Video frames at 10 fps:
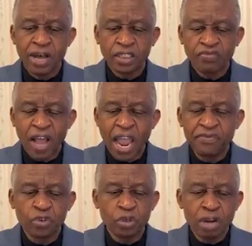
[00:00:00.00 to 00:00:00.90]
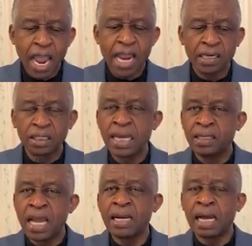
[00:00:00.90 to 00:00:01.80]
verse 5 to 9, he
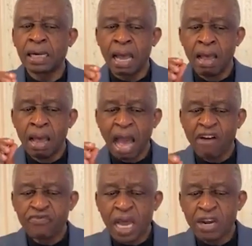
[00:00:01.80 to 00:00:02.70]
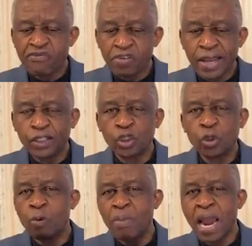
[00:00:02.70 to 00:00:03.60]
said, They that are after the
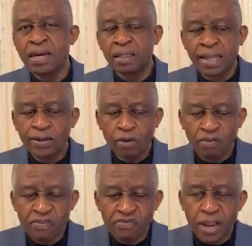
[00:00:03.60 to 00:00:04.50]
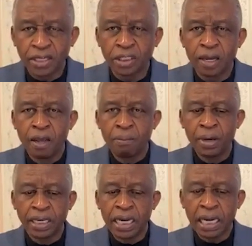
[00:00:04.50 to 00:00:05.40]
flesh do mind the things of the flesh,
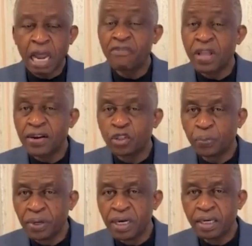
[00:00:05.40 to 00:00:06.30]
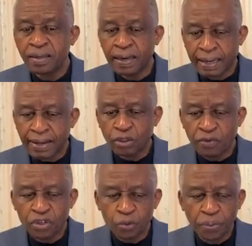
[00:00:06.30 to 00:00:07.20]
but they that are after the spirit, the
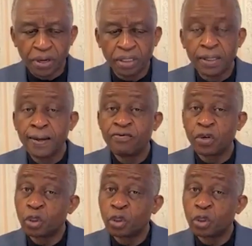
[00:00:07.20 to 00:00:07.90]
things of the spirit.